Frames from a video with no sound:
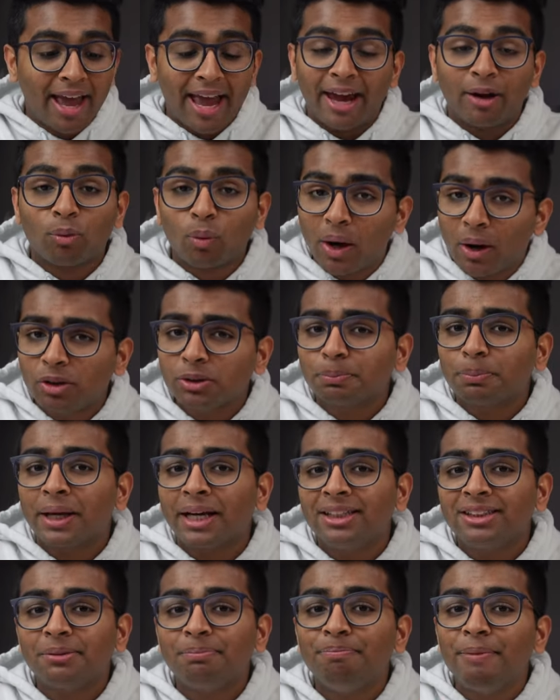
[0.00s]
And when I was
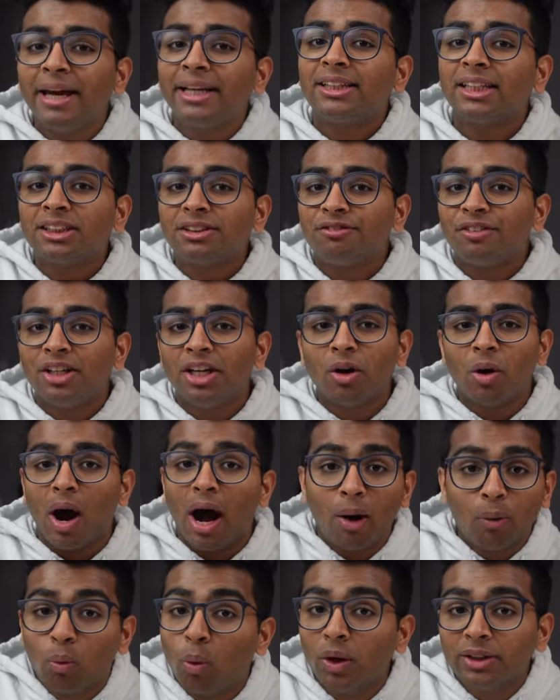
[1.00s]
planning to make this video,
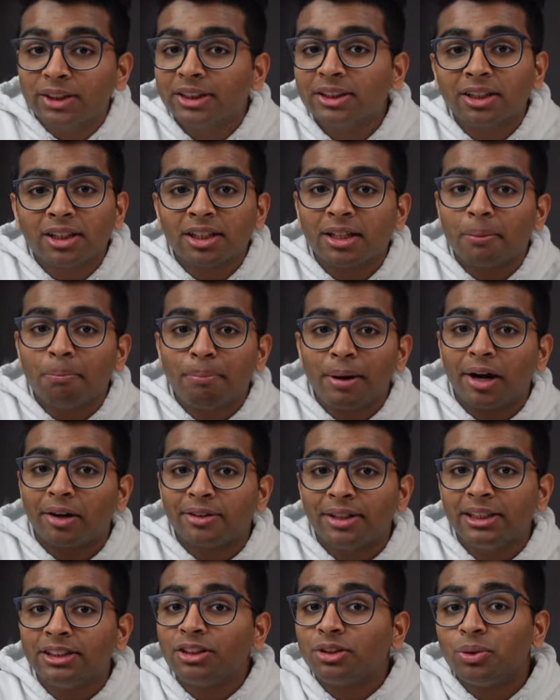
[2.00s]
I wasn't gonna compare
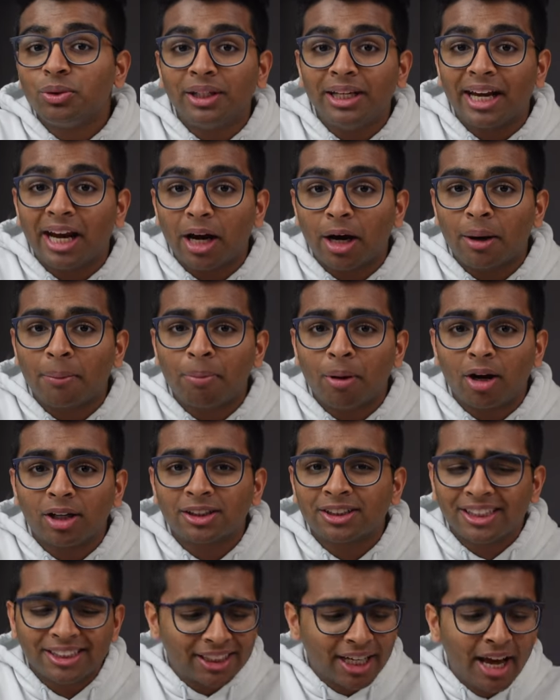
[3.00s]
these to the
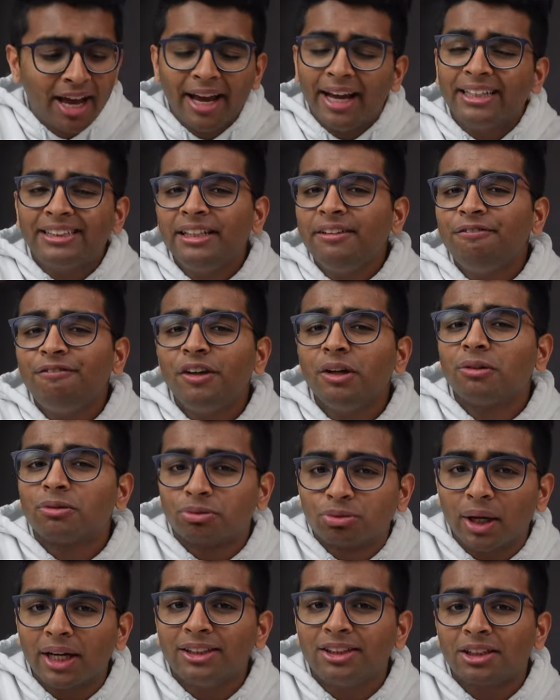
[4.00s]
AirPods because it didn't feel
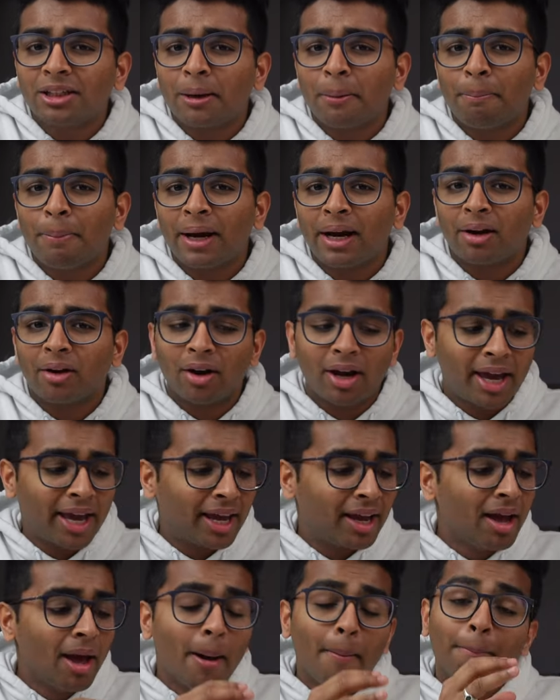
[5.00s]
right to compare
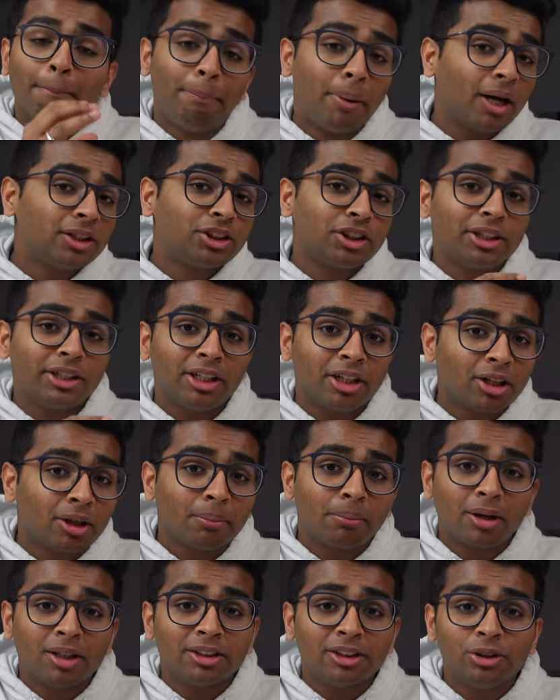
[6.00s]
a budget
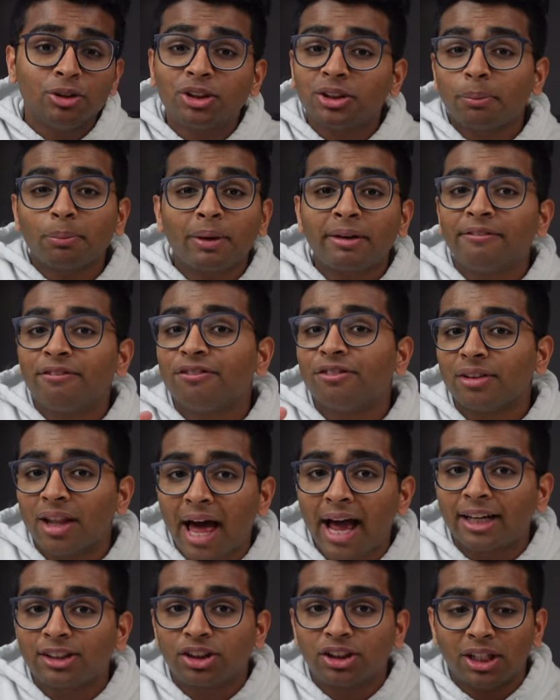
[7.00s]
earbuds to something
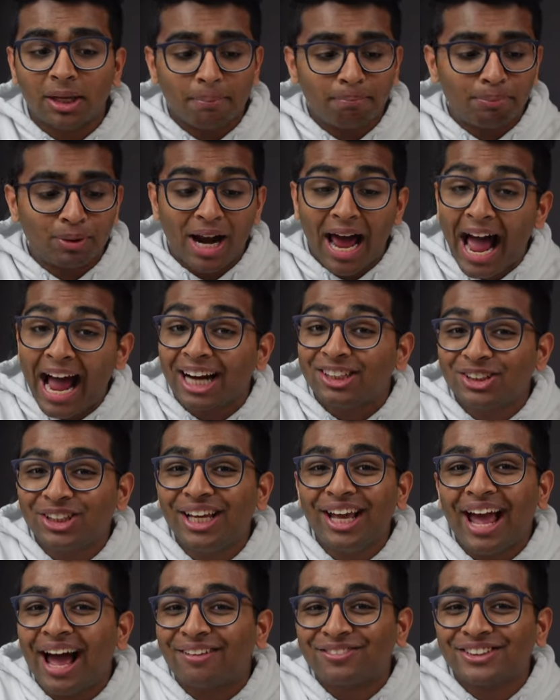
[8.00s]
flagship. But
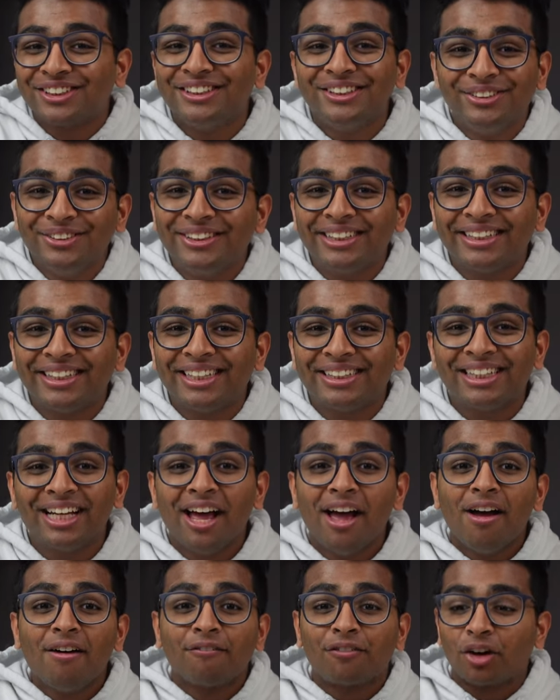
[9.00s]
actually, after using this
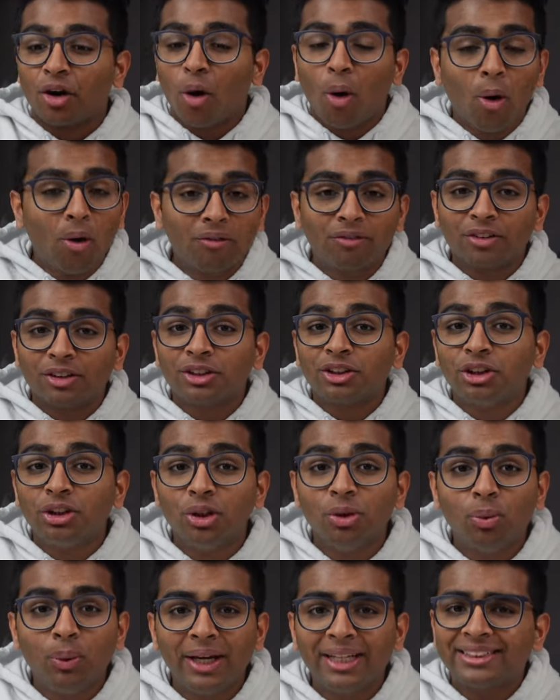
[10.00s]
for over
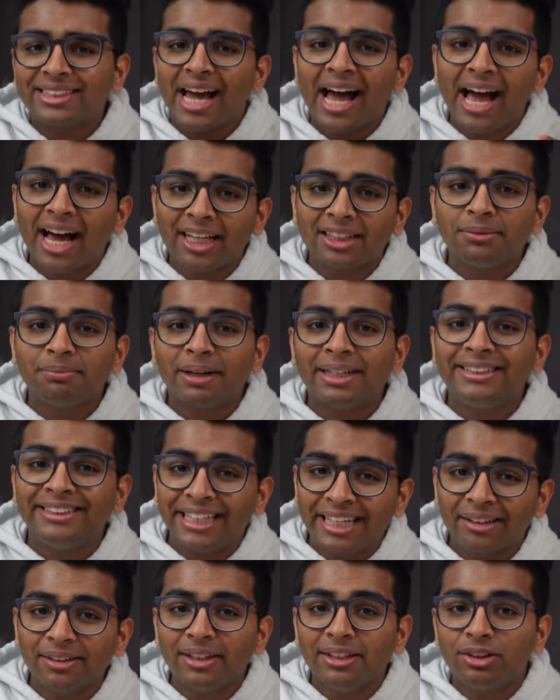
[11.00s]
2 weeks as my
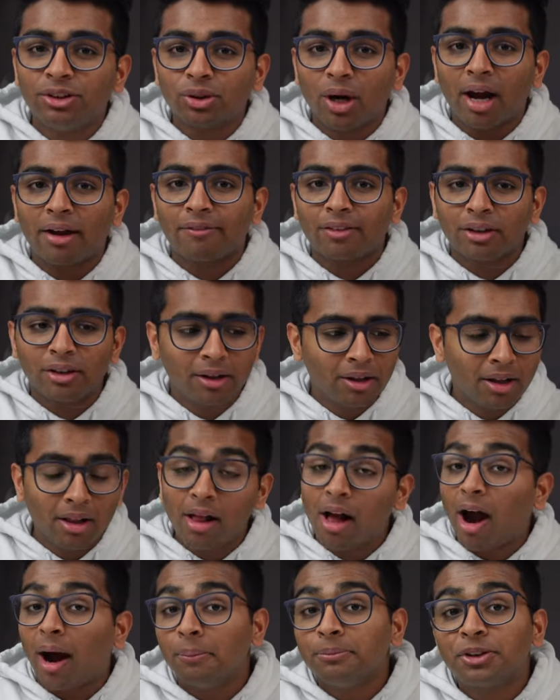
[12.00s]
daily driver,
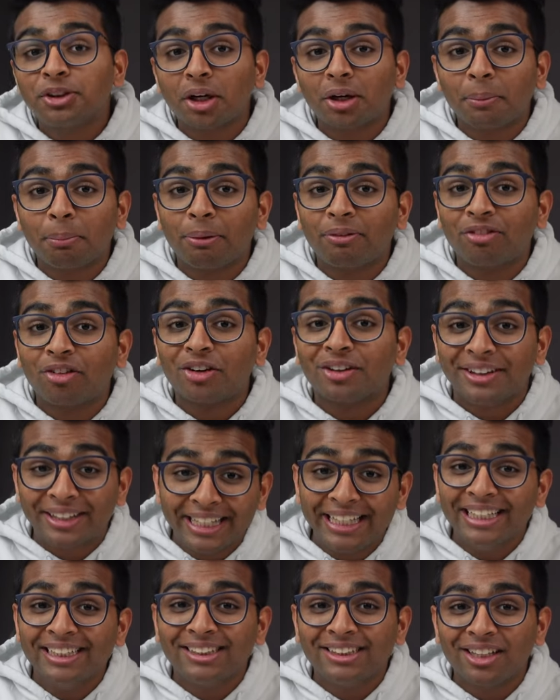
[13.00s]
I'm starting to prefer
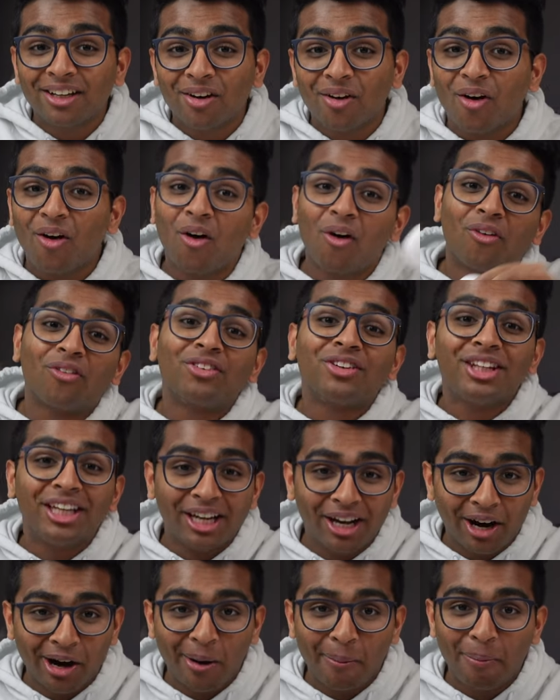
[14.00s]
these over
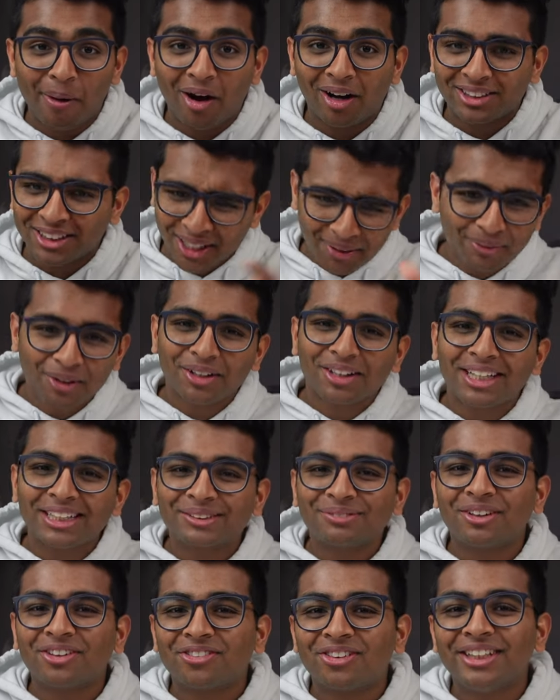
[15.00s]
the AirPods. And I'm gonna
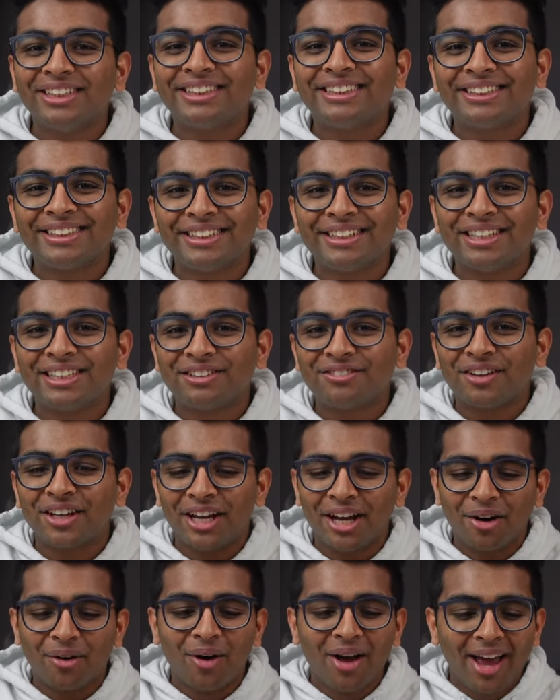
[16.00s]
list my reasons in this
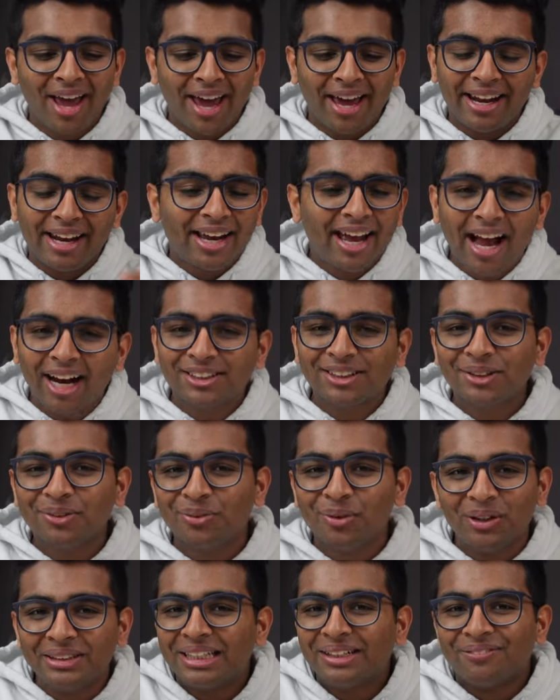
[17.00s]
video. And I actually
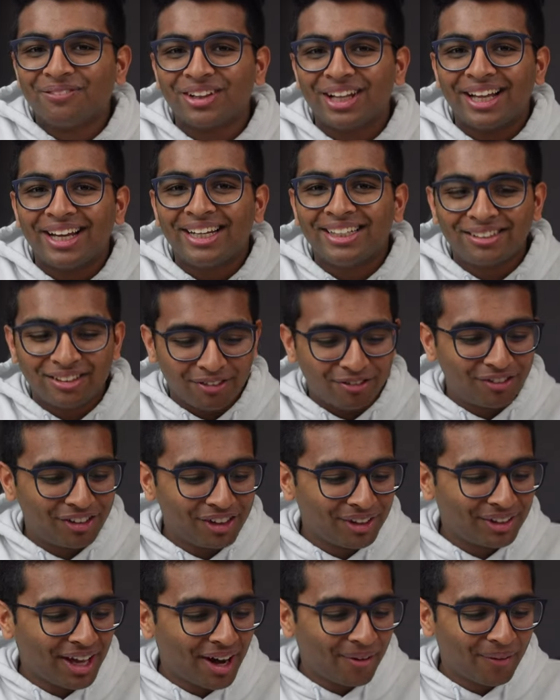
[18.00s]
wasn't planning to
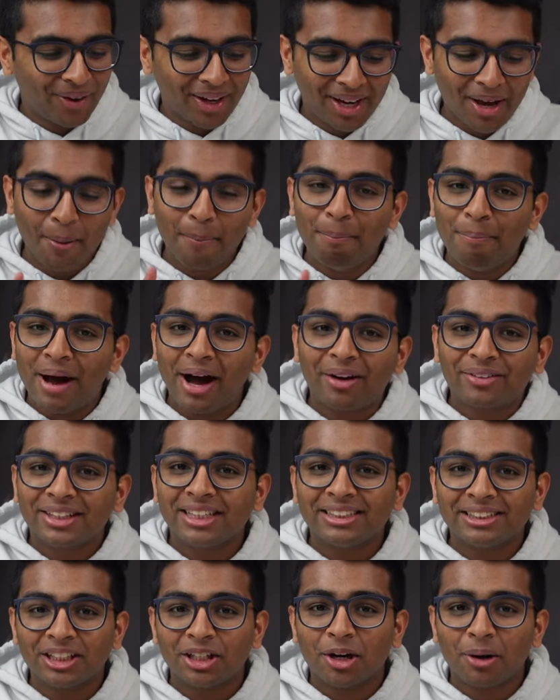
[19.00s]
feel that way about
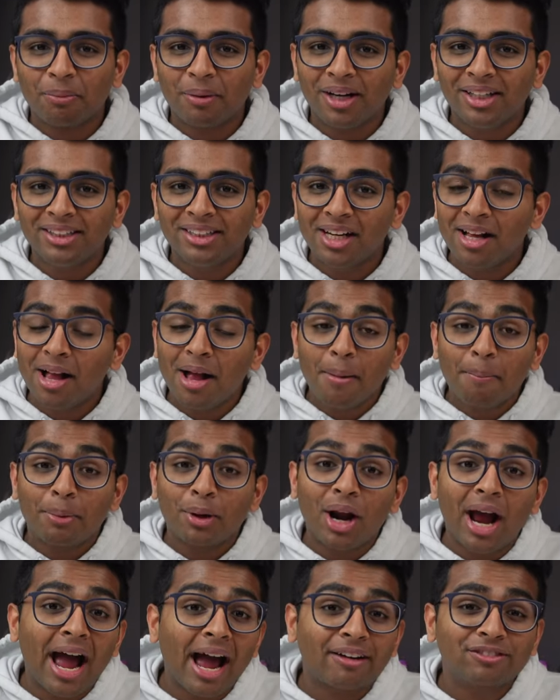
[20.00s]
these earbuds,
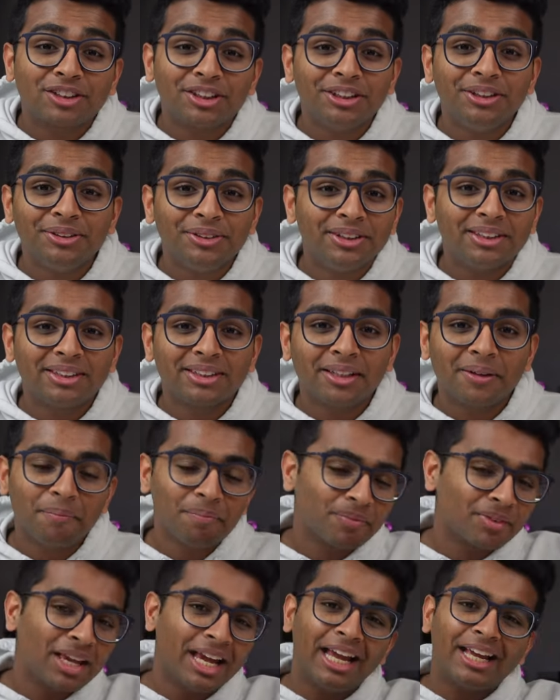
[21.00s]
but after using
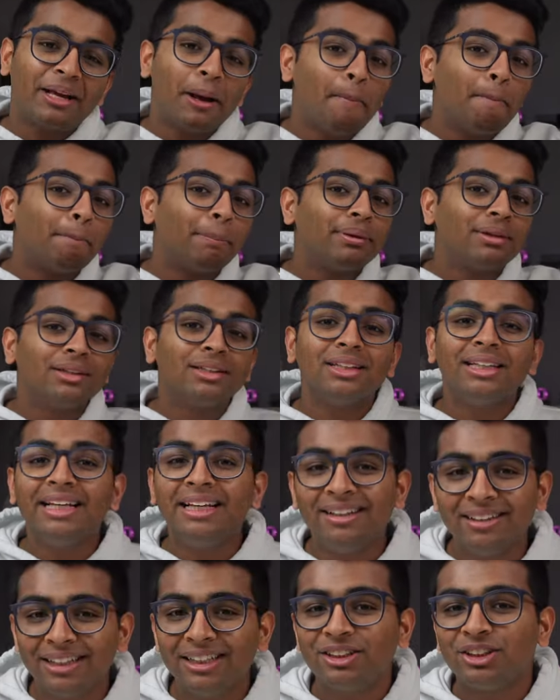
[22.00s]
them, it
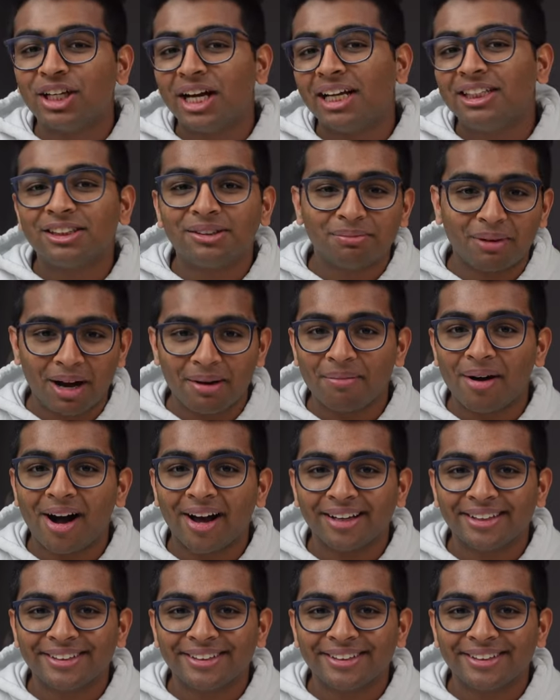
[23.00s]
completely changed my mind.